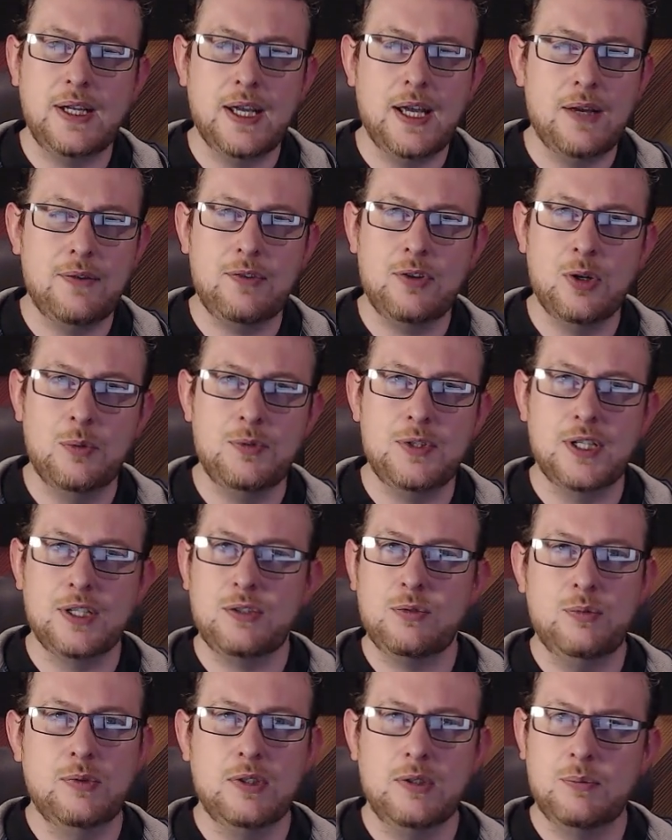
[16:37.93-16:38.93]
a heavy
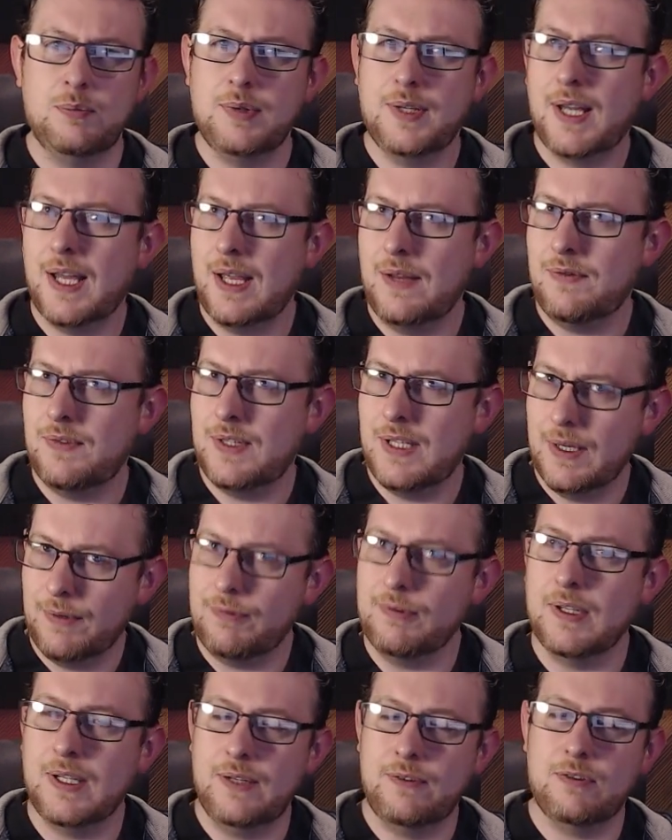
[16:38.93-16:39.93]
object will behave
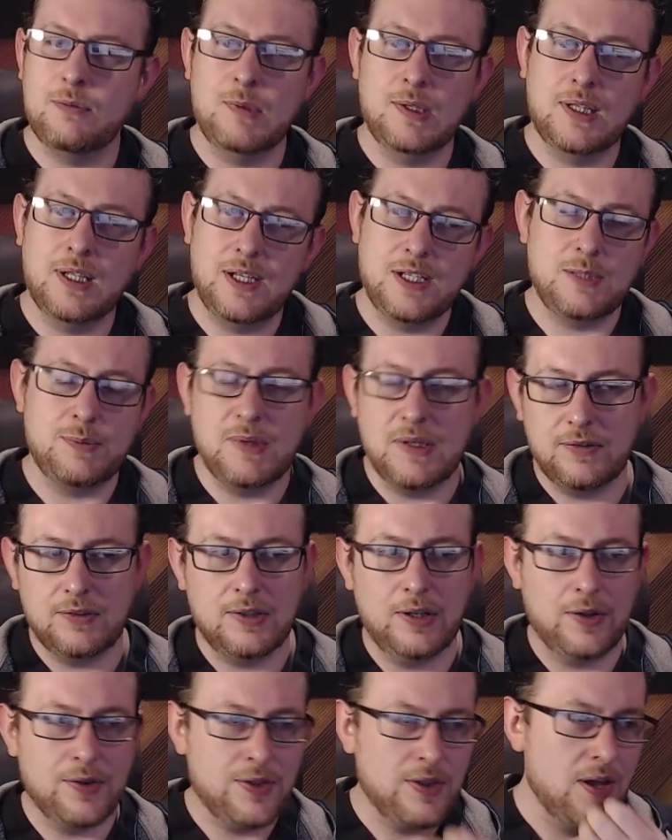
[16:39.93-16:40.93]
differently from a light bit of
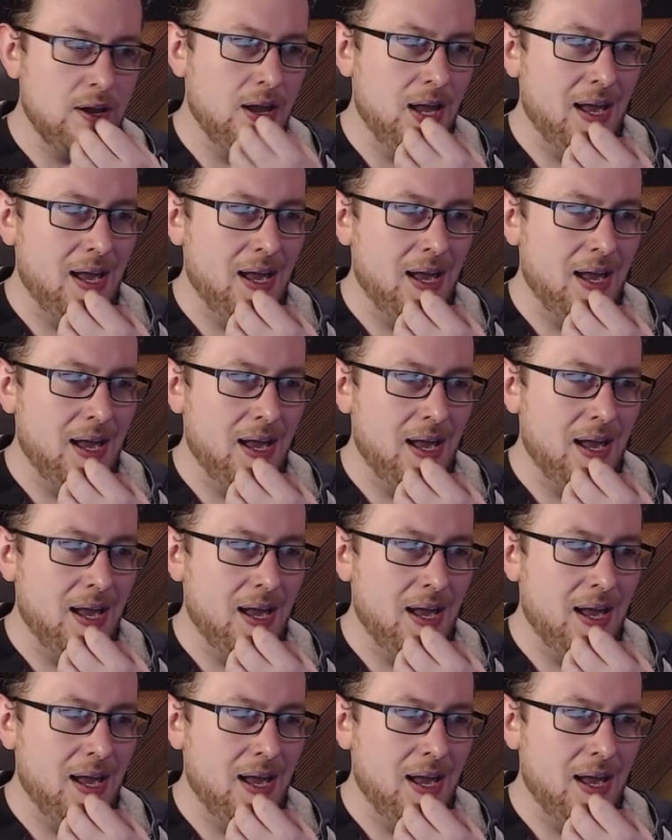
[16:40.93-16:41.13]
cloth.